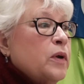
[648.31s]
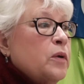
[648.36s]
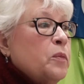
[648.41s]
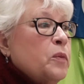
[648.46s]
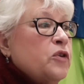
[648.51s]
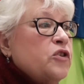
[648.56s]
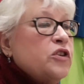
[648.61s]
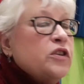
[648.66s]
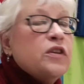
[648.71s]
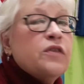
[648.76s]
one,
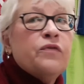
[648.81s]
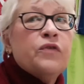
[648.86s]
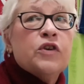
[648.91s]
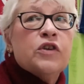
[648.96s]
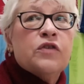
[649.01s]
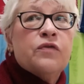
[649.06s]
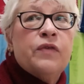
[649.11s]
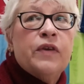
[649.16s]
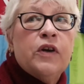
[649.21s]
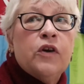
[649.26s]
which is the
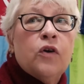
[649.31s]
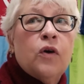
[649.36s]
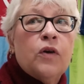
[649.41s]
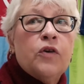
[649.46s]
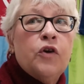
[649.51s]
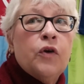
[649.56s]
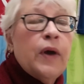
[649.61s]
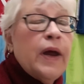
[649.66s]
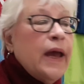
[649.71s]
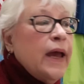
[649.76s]
first finger
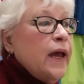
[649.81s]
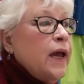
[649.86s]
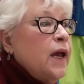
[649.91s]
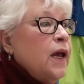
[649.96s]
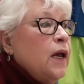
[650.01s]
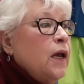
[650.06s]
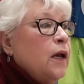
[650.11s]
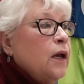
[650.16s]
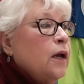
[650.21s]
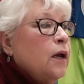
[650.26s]
on your
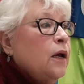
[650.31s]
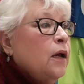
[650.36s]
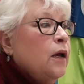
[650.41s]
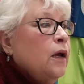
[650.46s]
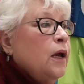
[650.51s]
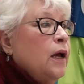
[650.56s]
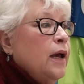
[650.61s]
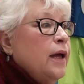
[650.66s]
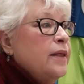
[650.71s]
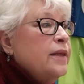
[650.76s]
A.
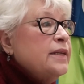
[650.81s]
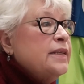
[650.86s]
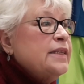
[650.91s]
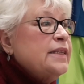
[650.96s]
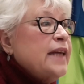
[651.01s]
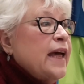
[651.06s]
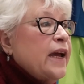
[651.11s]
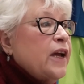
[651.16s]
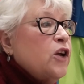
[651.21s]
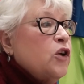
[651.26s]
The
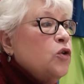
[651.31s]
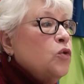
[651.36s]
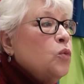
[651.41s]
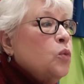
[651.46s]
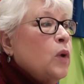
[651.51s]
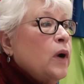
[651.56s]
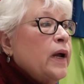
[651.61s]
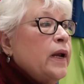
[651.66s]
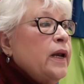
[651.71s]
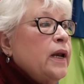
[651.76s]

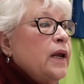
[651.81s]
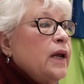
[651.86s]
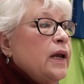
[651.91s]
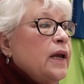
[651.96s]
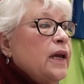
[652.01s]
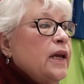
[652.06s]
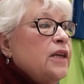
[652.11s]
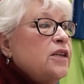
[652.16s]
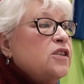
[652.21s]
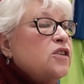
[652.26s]
second one
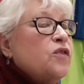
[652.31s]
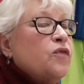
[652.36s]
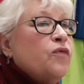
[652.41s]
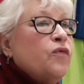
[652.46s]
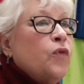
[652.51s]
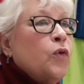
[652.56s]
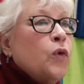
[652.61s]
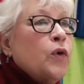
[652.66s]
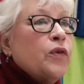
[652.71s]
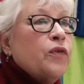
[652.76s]
is the
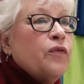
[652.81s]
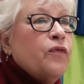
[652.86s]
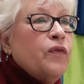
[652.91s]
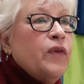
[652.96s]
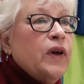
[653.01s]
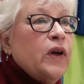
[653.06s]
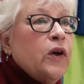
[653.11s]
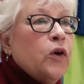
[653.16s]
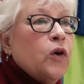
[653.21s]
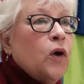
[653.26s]
fourth
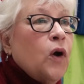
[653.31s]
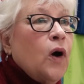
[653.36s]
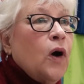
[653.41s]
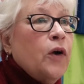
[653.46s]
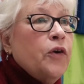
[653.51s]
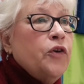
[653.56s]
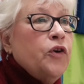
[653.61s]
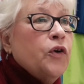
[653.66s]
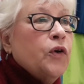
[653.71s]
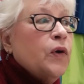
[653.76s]
finger
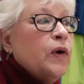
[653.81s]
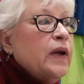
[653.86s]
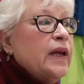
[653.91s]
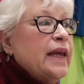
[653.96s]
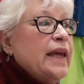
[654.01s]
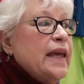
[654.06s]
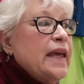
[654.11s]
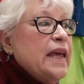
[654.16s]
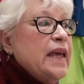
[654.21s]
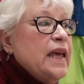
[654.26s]
on your
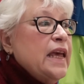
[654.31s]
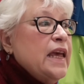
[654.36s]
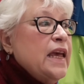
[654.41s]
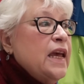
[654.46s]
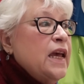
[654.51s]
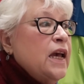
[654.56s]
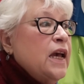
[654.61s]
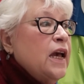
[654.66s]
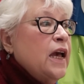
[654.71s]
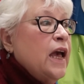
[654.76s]

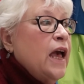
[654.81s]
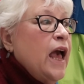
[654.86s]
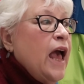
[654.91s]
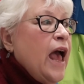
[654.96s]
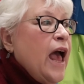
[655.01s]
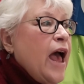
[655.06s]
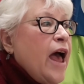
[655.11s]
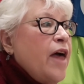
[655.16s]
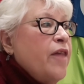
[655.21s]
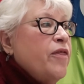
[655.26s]
E.
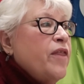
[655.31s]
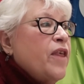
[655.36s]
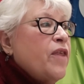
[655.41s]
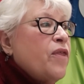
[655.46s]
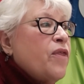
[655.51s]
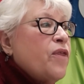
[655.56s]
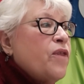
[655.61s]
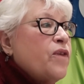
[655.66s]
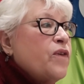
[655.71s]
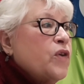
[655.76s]
And the
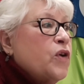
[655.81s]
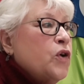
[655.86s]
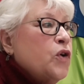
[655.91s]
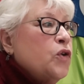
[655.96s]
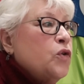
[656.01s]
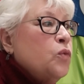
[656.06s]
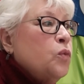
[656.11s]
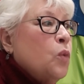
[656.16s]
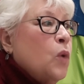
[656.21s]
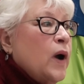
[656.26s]

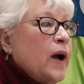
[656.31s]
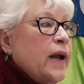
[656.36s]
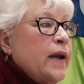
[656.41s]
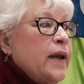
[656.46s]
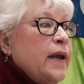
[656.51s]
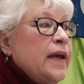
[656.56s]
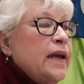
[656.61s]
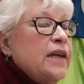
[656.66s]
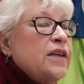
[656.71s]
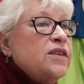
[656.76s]
third
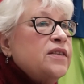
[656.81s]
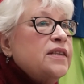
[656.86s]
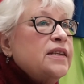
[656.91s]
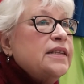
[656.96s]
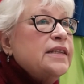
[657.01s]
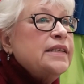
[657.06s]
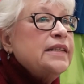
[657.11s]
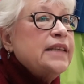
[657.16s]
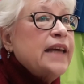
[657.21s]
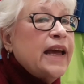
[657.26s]
one is the
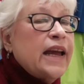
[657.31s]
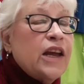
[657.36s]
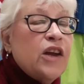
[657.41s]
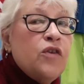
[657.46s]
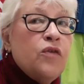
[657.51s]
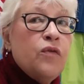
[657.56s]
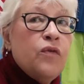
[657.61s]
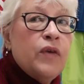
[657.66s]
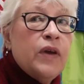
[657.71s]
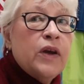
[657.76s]

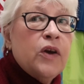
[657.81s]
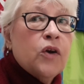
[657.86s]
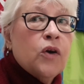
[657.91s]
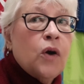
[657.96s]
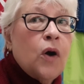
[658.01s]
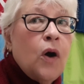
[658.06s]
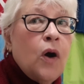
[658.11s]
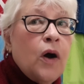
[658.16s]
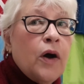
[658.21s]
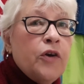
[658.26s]
second
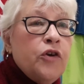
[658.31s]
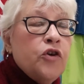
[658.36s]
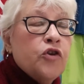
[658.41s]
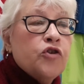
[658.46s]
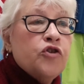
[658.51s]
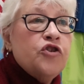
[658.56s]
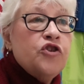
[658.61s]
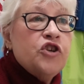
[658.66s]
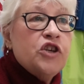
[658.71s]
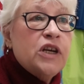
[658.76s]
finger on
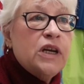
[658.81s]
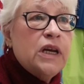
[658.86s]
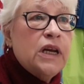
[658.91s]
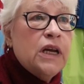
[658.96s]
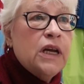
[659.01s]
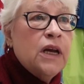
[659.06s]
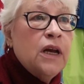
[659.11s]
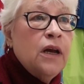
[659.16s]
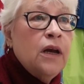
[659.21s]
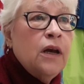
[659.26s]
your
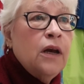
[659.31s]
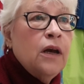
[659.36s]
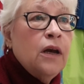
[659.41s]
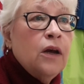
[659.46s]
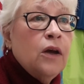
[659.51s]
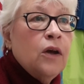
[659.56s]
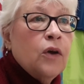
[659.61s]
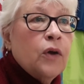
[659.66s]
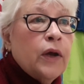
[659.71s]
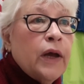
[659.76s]
G.
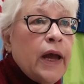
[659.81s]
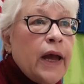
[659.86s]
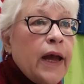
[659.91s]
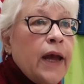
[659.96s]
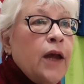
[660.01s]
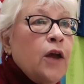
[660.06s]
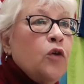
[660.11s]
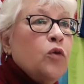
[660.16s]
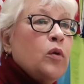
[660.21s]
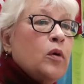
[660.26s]

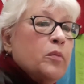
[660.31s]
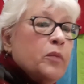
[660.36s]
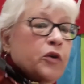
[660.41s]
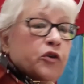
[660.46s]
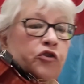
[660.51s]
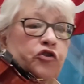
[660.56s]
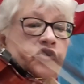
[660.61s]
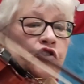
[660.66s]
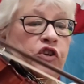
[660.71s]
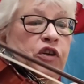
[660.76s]
Okay,
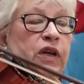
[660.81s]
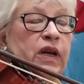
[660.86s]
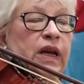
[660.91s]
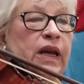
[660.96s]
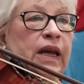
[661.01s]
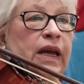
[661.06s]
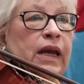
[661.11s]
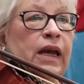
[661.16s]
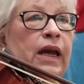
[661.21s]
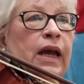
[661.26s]
remember G,
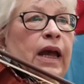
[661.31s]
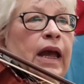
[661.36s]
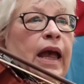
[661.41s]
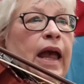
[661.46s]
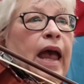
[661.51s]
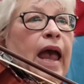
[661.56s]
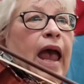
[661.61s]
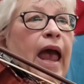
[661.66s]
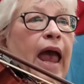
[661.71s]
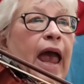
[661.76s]

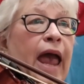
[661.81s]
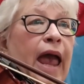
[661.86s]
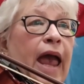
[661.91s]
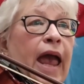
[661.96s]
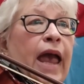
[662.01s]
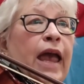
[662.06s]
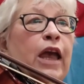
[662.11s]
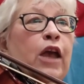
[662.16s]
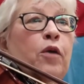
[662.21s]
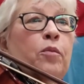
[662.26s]

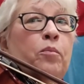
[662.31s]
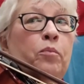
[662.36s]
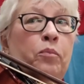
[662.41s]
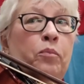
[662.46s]
A,